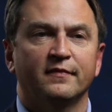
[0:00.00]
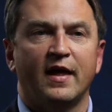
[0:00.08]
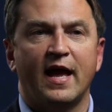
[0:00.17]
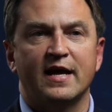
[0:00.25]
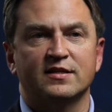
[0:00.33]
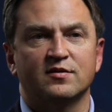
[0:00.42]

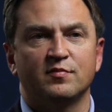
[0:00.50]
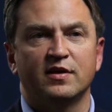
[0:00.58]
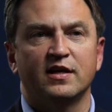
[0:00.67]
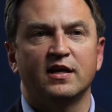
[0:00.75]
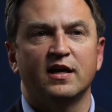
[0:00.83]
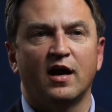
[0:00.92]
has to
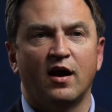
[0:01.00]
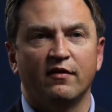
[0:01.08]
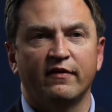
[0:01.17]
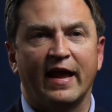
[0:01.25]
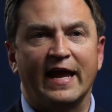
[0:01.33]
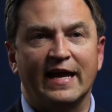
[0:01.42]
be
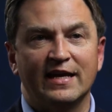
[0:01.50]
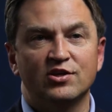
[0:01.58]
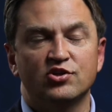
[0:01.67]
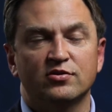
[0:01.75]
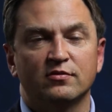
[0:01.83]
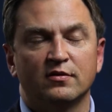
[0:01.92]
of
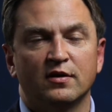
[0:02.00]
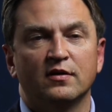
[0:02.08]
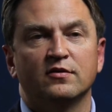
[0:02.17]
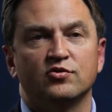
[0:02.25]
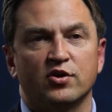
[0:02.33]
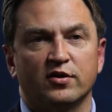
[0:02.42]
age,
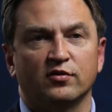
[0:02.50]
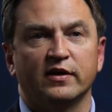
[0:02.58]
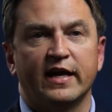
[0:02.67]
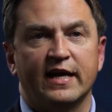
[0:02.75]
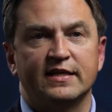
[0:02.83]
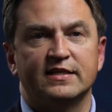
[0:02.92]

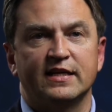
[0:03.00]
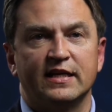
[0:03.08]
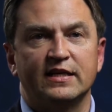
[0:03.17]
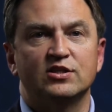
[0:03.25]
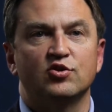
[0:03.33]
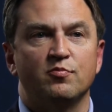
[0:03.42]
generally
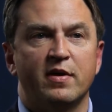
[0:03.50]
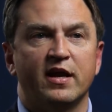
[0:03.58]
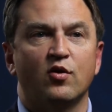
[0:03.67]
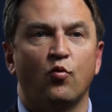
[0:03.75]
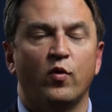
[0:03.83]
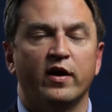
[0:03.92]
18, to make
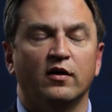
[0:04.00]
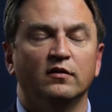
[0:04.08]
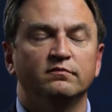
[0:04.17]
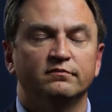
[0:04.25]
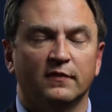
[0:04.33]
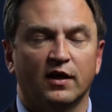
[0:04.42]
a
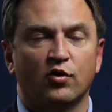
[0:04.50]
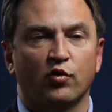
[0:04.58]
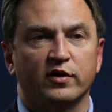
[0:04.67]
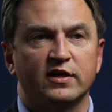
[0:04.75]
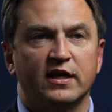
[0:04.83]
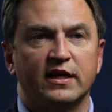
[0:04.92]
will,
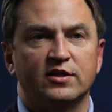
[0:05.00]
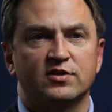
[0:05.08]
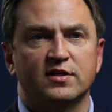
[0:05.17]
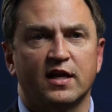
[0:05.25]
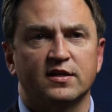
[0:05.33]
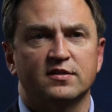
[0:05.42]
according to each
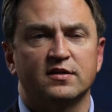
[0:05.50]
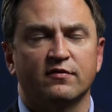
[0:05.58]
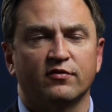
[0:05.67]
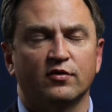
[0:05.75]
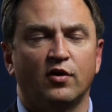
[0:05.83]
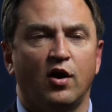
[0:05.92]
state's
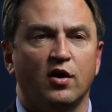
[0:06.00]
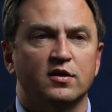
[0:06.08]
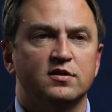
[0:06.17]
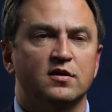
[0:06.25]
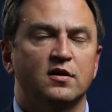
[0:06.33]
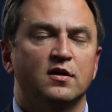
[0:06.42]
different
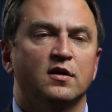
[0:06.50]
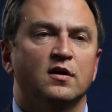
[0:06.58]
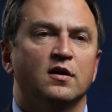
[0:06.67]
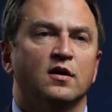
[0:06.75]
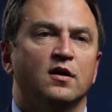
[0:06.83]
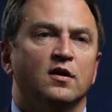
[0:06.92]
laws.
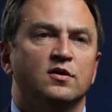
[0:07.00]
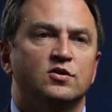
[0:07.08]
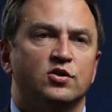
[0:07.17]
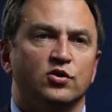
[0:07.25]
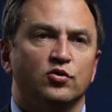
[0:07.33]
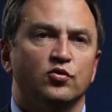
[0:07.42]

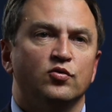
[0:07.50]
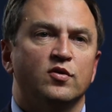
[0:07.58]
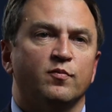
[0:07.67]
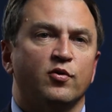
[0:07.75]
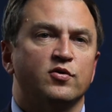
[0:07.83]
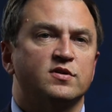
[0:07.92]
2, the
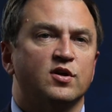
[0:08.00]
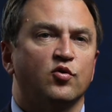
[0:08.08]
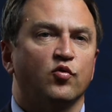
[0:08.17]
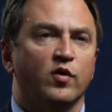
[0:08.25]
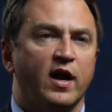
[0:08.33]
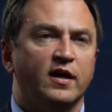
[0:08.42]
person
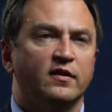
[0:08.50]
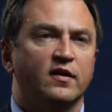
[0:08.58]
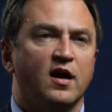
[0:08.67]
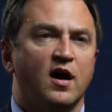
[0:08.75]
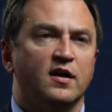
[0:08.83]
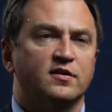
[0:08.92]
creating the
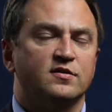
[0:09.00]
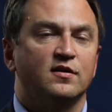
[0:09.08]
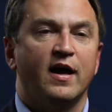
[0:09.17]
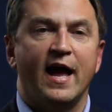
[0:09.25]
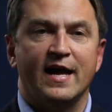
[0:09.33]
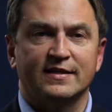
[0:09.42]
codicil
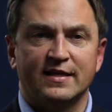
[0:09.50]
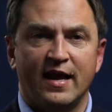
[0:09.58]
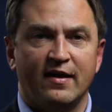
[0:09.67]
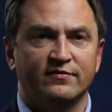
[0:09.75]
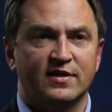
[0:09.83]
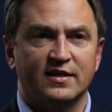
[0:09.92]
has to
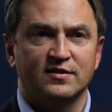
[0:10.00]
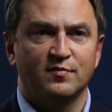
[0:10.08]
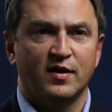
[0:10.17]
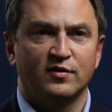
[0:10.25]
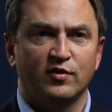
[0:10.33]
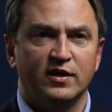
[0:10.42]
have
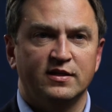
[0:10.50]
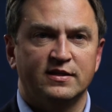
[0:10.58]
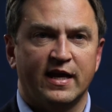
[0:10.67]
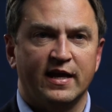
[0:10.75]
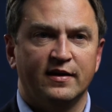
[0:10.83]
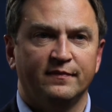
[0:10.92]
testamentary
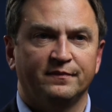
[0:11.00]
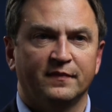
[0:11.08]
intent,